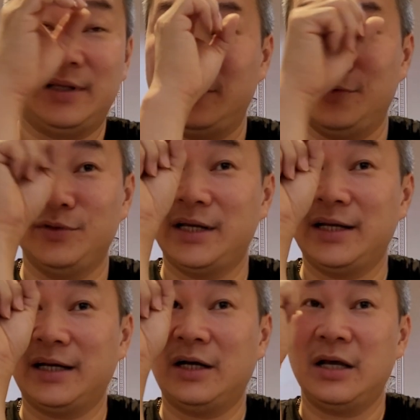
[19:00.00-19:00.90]
they're
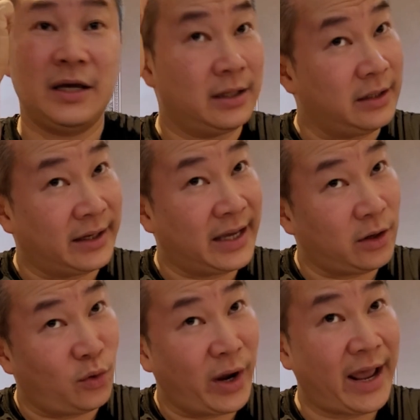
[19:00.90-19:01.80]
using the head
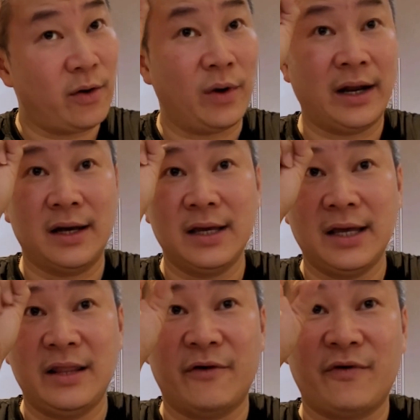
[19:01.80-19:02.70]
or hair what.
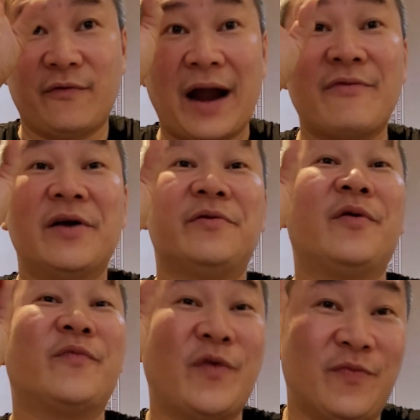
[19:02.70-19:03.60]
They have a 500,
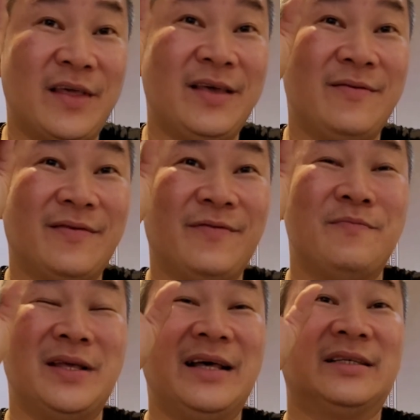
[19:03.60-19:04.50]
not 50
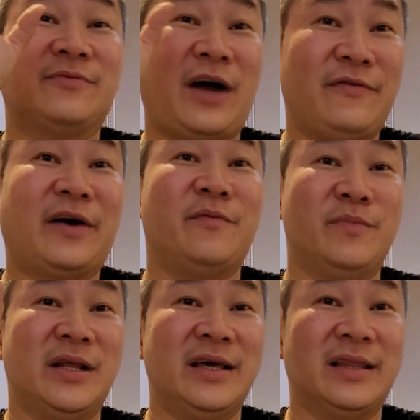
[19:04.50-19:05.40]
millions, 500
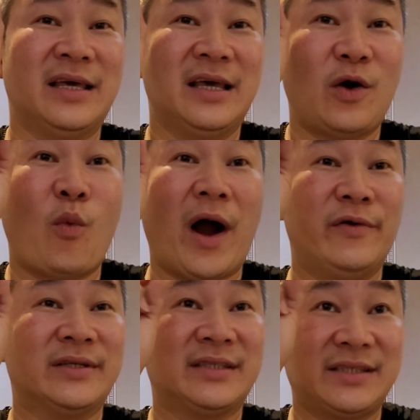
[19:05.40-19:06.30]
million
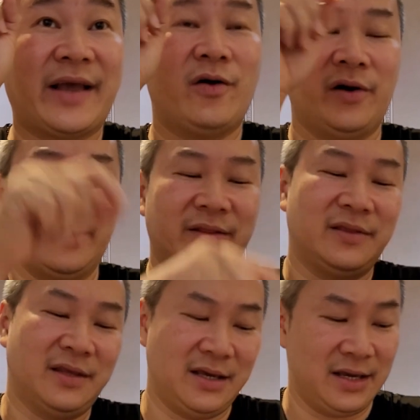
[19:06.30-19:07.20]
virus stick on it.
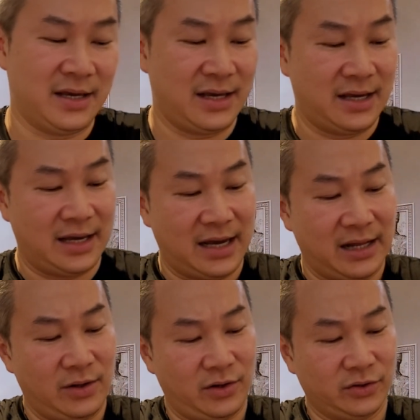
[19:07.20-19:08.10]

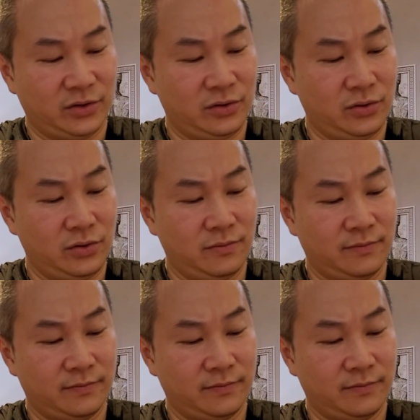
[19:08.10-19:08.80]
And also